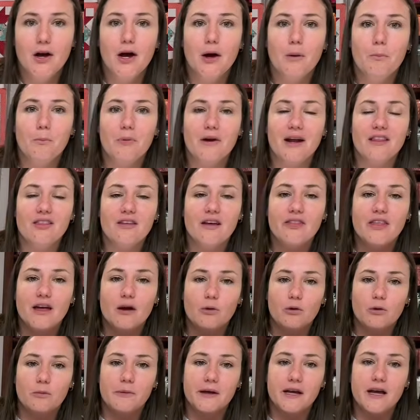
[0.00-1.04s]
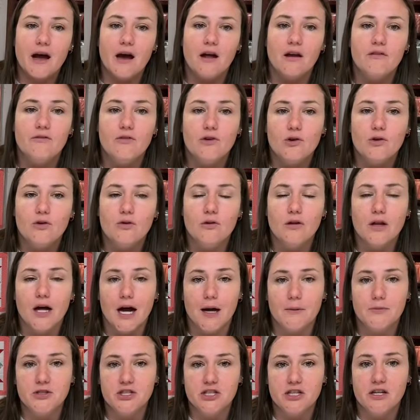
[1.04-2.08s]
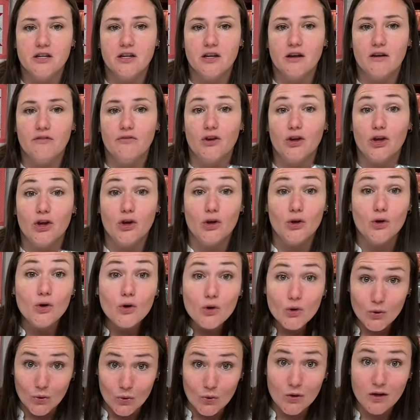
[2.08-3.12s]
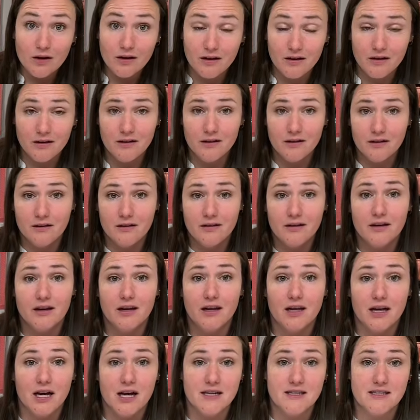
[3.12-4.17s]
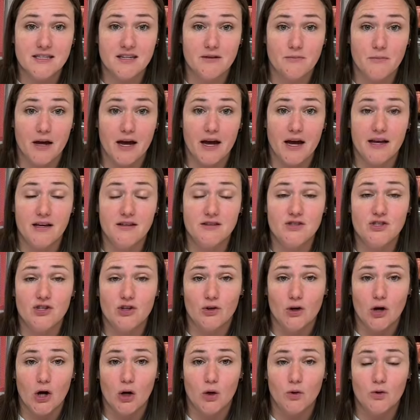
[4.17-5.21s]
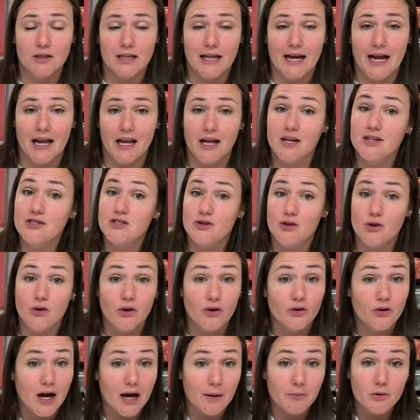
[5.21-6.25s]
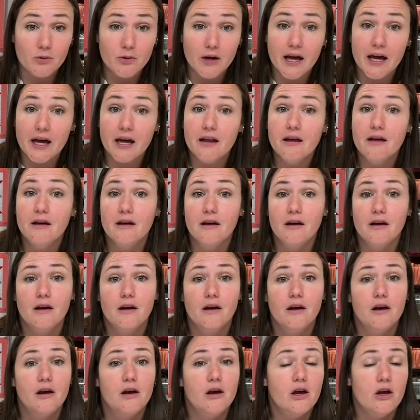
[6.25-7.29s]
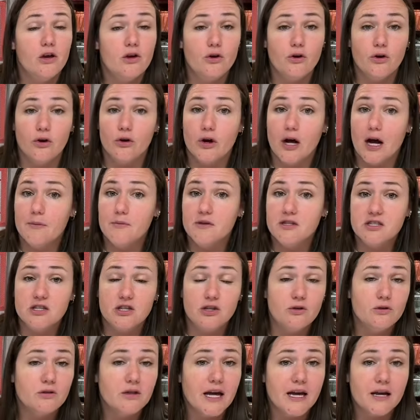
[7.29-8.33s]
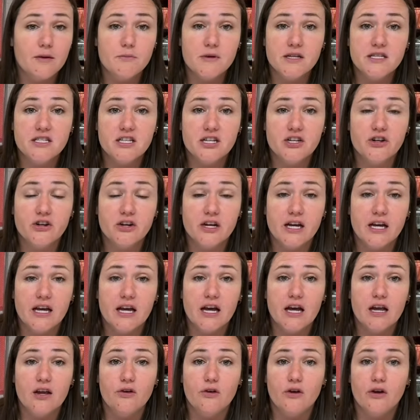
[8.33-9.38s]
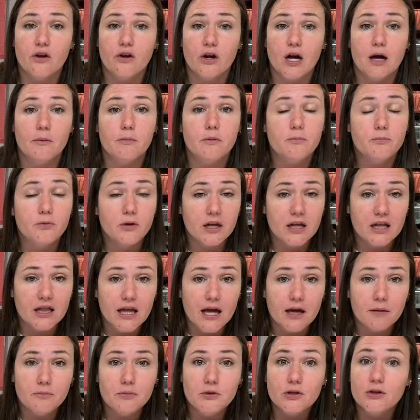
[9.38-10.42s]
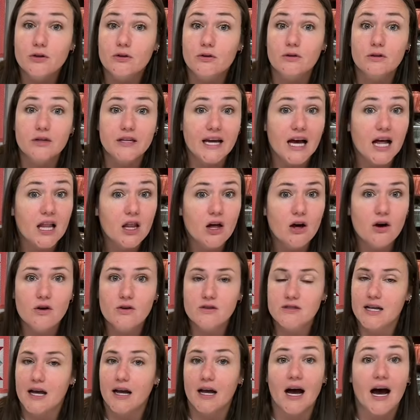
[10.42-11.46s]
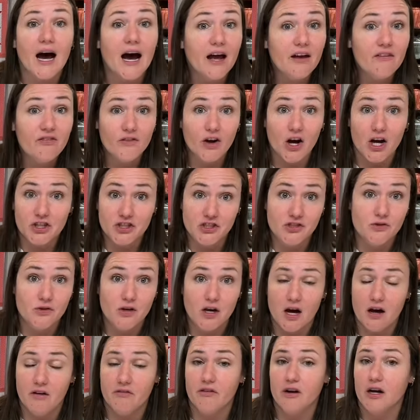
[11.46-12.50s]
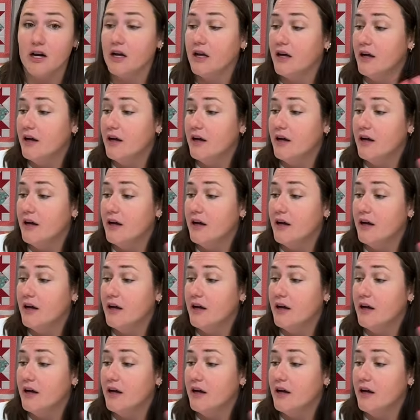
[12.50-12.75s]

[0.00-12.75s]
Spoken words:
But I thought that would be kind of a cool option if you could customize your own lining. So you could grab a red, you could grab this cute like minty green, you can grab a pretty light blue, yellows, like I've got you covered.